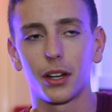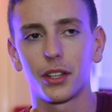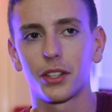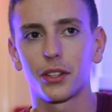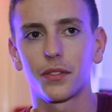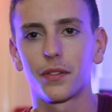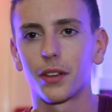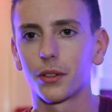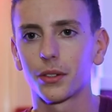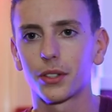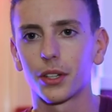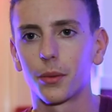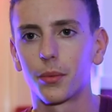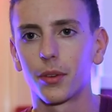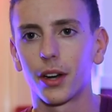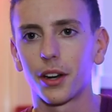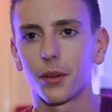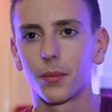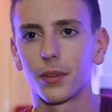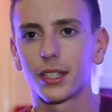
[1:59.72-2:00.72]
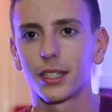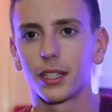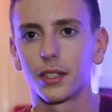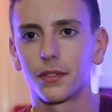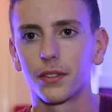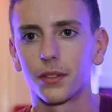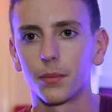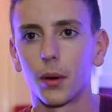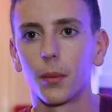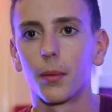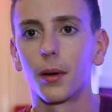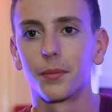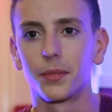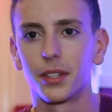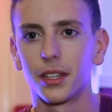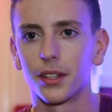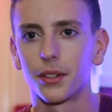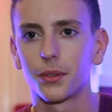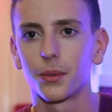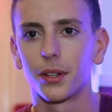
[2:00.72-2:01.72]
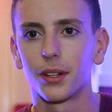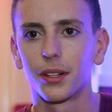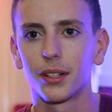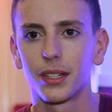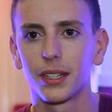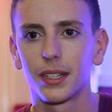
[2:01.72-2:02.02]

I just felt so proud of myself and my mum did as well.